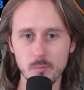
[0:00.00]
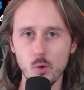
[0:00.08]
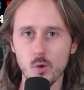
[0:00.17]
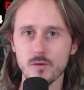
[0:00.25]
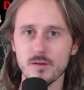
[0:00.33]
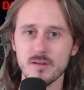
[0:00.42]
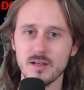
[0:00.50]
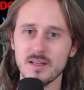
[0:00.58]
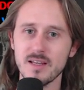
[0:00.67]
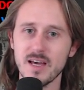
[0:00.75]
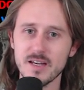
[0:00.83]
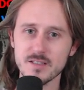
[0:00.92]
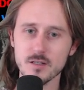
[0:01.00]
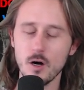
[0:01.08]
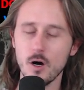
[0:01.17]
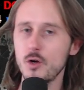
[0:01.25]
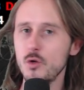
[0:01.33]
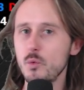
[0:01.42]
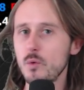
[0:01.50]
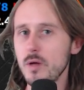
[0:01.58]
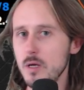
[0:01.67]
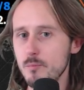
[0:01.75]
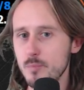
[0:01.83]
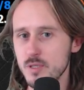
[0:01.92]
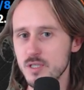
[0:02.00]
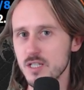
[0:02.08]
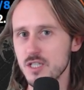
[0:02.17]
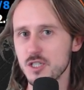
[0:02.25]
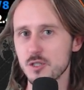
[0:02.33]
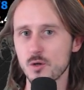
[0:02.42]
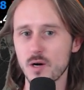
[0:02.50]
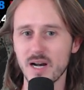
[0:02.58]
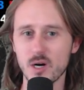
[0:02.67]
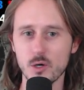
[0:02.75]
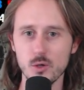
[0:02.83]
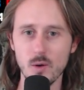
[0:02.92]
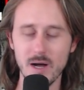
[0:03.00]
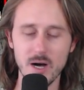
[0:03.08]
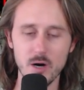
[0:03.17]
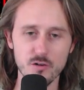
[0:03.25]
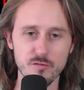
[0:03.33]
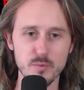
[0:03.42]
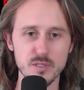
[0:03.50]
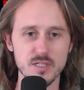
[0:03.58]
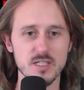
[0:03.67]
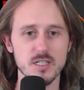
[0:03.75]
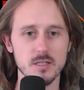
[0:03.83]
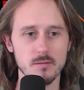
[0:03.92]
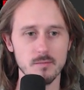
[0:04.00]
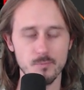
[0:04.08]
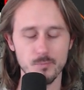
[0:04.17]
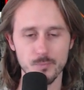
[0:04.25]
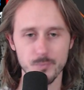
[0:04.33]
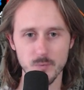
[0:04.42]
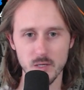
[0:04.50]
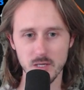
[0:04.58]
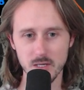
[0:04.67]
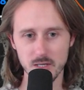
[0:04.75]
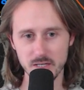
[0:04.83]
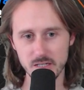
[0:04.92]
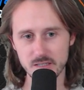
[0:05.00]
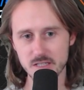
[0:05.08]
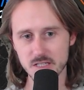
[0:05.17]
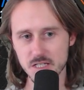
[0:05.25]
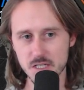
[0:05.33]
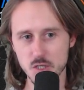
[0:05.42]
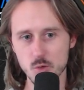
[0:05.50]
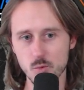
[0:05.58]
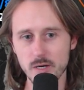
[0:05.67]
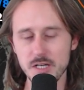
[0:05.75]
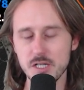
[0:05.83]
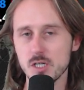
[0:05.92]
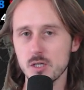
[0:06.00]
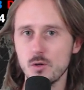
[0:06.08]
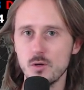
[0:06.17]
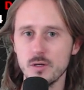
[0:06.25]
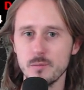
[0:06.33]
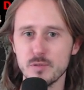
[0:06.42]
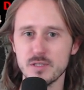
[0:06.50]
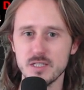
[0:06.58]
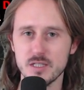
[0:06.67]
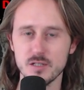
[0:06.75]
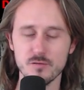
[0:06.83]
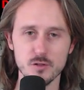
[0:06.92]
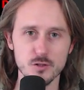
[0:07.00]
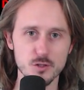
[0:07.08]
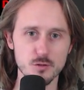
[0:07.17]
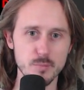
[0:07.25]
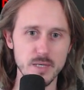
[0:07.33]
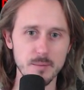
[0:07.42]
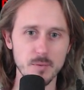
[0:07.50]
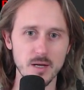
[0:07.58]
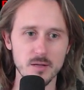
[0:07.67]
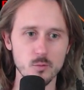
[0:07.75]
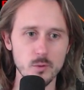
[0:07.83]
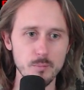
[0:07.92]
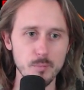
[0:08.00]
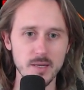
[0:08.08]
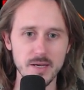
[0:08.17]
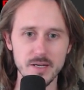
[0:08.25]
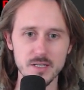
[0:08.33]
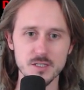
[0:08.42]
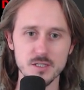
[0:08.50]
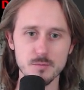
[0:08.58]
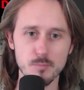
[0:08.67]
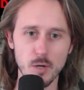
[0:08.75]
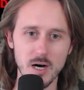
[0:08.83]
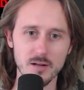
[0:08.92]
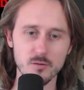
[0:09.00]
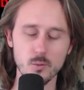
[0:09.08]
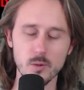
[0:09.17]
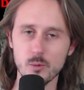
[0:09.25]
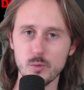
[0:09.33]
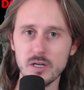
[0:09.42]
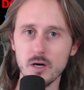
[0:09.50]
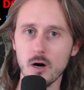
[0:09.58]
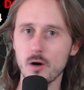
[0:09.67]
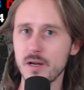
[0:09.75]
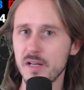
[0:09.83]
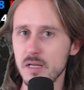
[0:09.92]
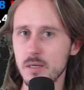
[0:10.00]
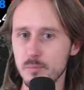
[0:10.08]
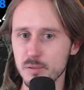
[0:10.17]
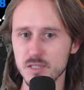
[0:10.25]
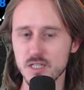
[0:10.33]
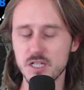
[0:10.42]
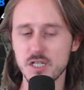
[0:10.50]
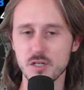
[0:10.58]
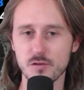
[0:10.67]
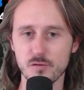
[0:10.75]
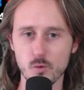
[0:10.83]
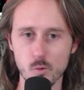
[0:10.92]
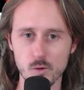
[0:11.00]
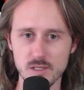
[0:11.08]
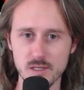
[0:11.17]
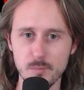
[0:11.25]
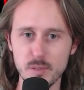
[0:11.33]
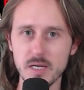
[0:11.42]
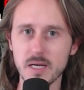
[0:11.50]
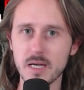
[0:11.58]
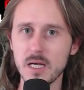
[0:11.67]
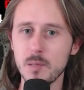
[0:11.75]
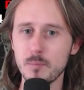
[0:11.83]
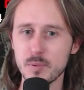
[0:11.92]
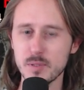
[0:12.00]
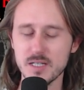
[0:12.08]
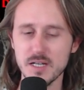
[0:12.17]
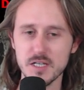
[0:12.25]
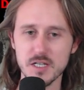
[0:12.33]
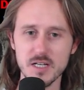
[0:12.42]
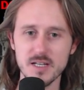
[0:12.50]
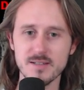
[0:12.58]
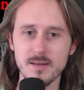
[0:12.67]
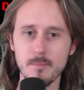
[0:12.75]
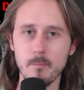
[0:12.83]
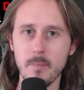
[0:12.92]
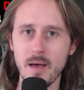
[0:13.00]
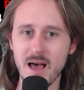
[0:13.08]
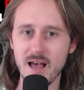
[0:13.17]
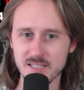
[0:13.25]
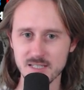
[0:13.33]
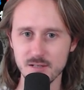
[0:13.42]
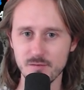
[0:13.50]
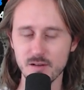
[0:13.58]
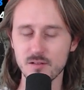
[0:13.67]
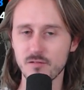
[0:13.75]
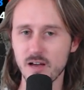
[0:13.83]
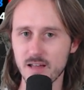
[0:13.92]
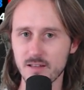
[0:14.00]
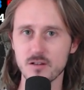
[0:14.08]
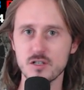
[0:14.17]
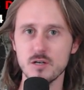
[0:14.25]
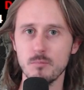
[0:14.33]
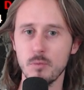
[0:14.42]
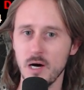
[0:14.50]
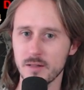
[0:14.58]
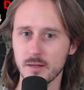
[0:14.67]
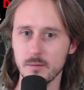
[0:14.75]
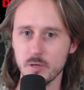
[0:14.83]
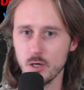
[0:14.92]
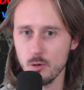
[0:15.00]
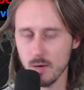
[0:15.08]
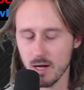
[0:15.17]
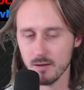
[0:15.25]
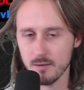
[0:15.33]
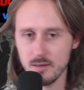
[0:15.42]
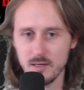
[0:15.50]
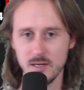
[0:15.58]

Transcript: important, and that is, are you in position or are you out of position? In this situation, early position versus big blind, we play a spot where we are in position, of course, and being in position is a massive advantage in pot limit Omaha.